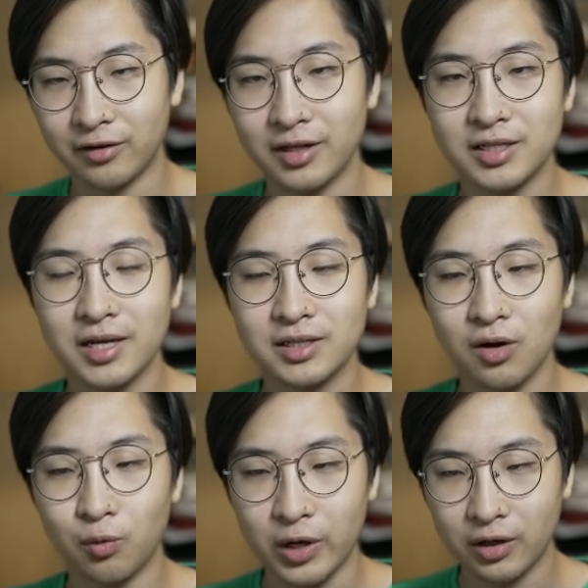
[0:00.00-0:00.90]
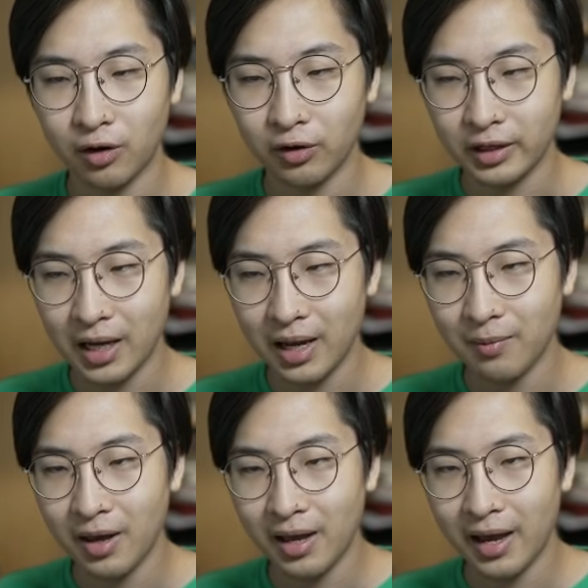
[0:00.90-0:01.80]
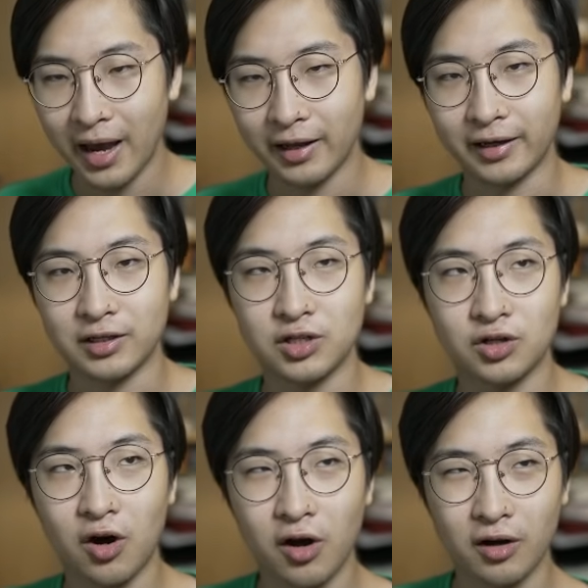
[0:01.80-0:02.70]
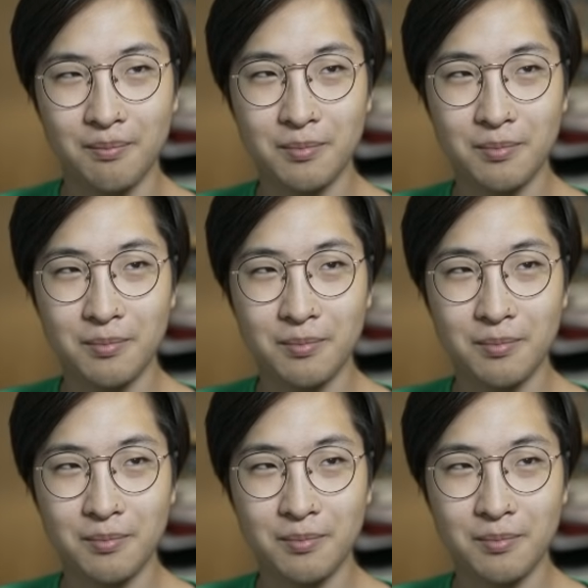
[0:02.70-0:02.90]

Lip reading: This has a weak early game and like a strong